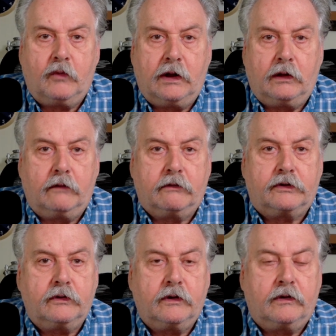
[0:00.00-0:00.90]
I'm well
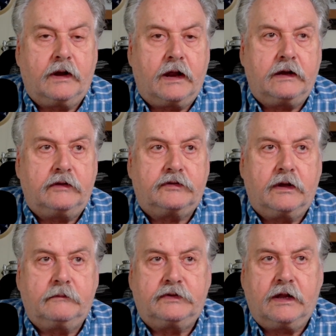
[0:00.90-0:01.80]
over 290
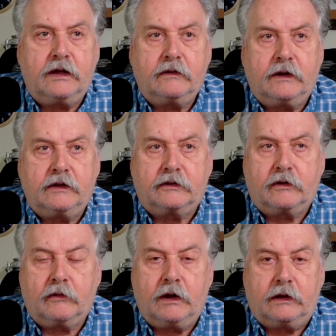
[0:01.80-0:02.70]
subs now, and that's
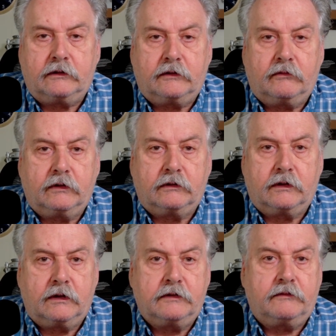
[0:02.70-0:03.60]
great. So
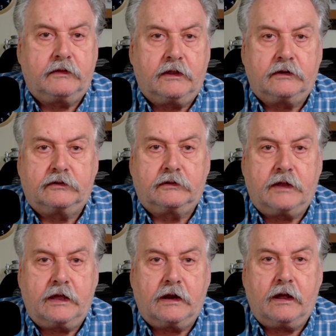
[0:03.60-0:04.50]
we're this thing's
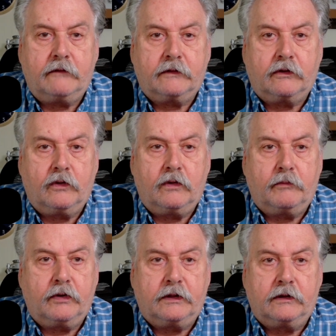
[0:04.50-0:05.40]
taking off and
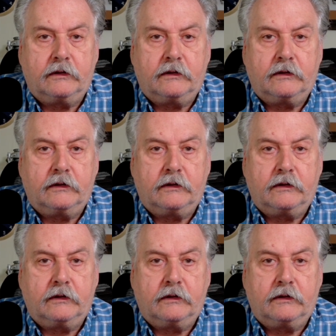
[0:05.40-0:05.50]
growing